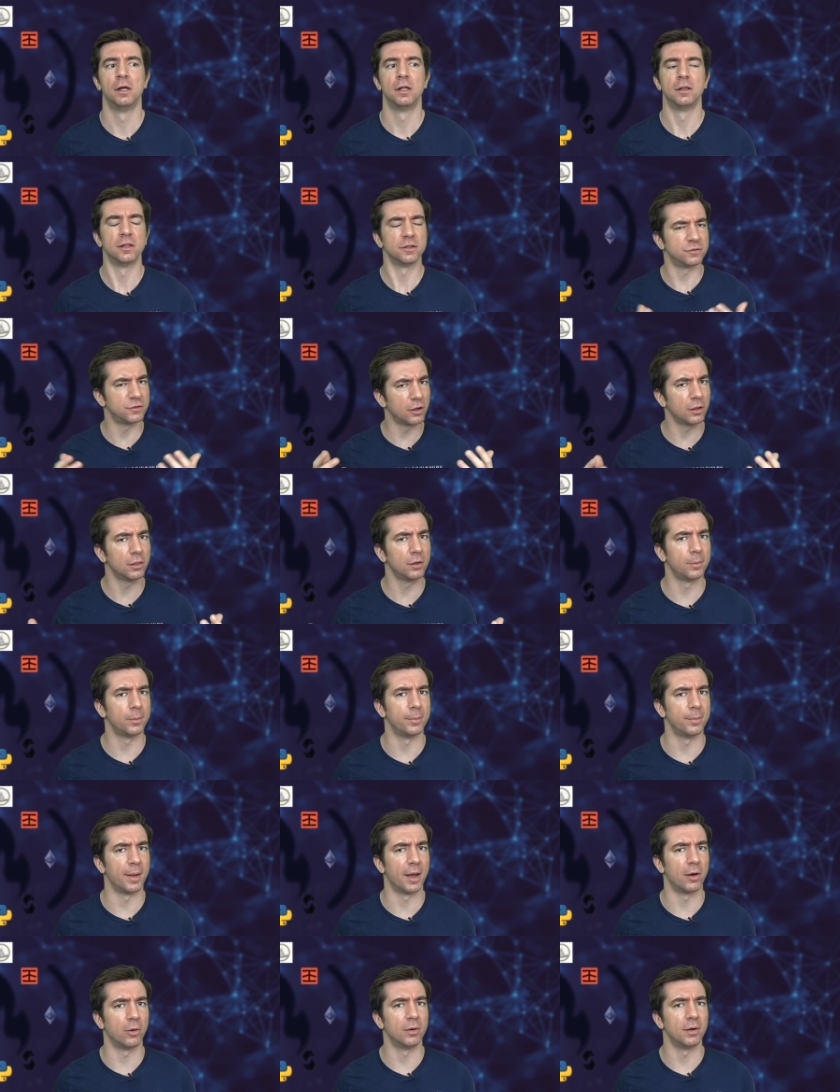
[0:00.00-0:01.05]
let's talk a little bit
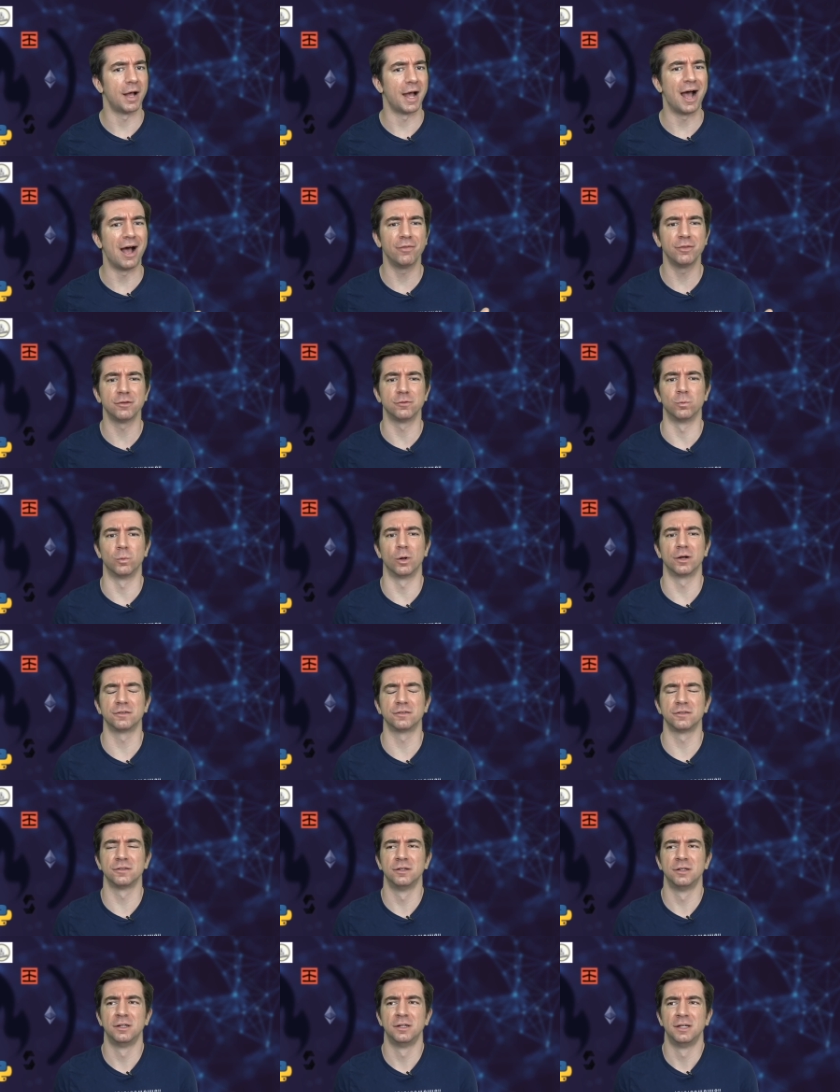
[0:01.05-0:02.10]
about how this
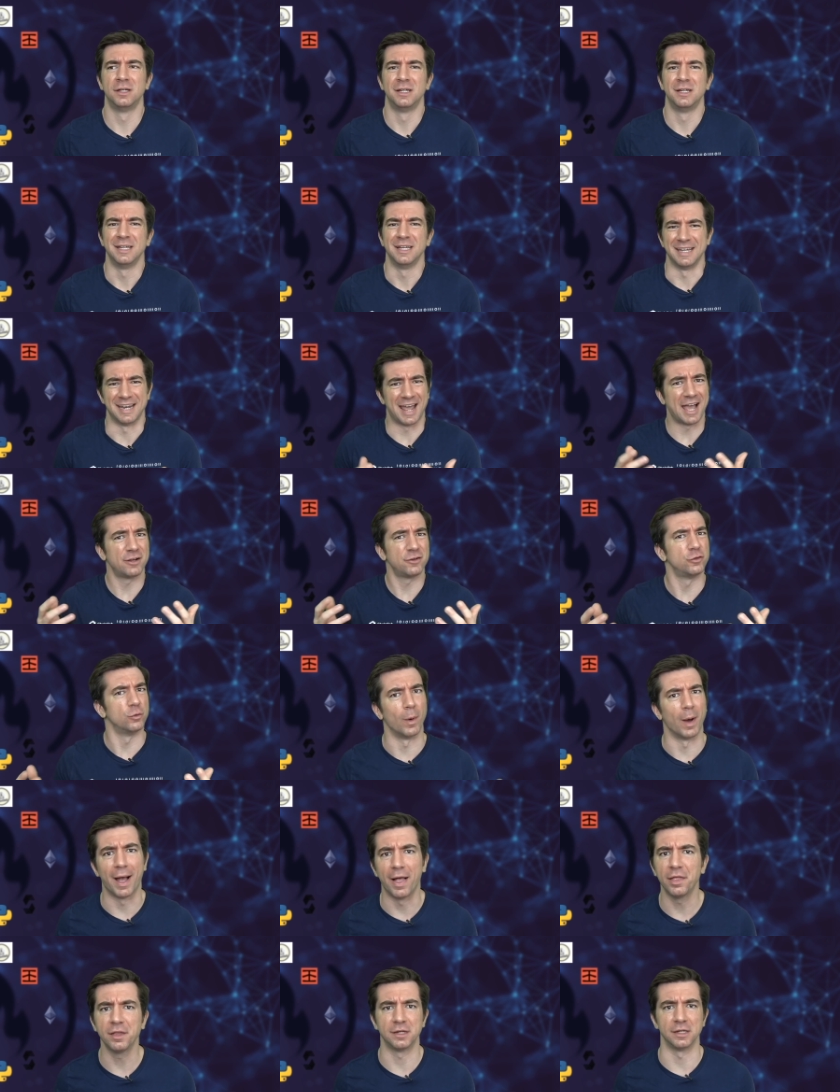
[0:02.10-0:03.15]
works in
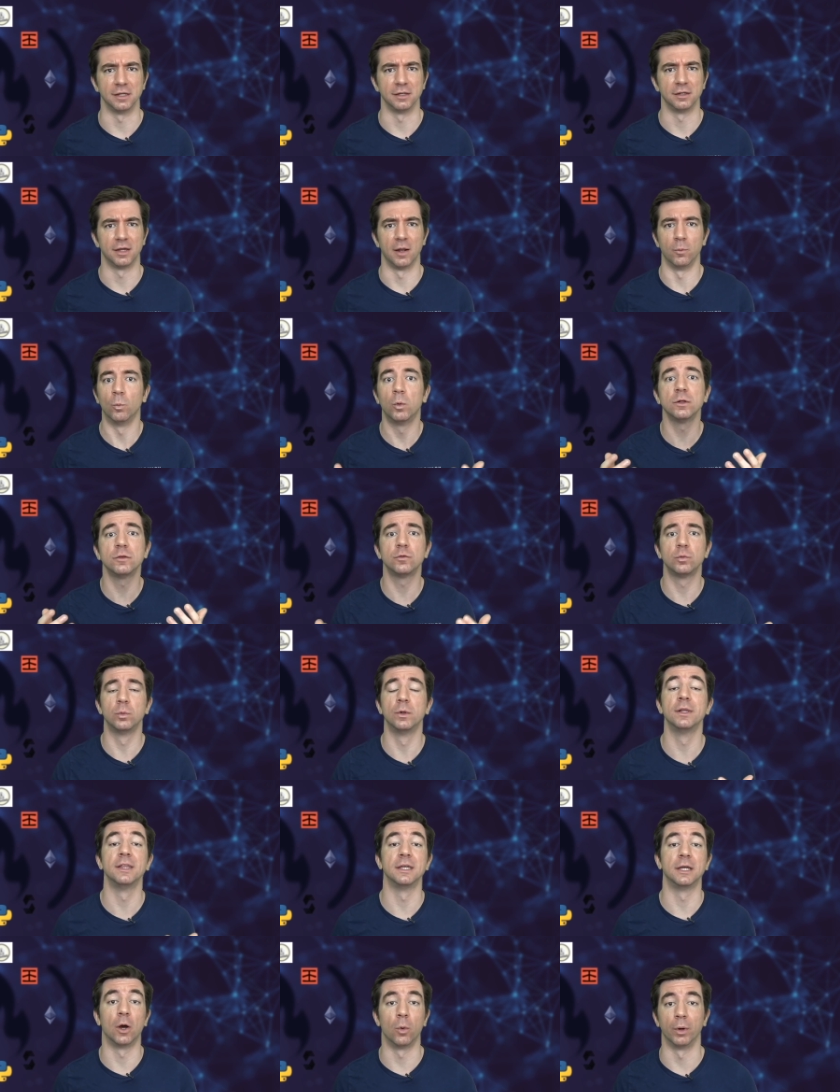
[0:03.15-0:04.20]
actuality and what's
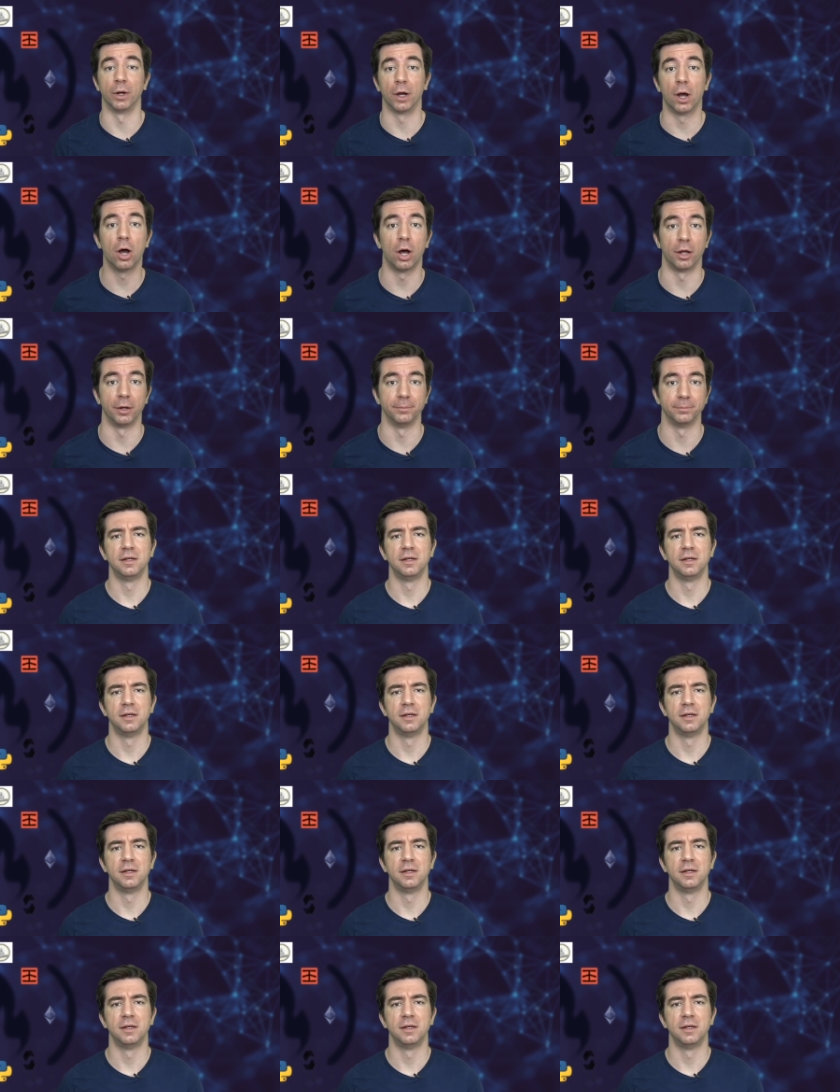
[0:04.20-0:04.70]
really going on.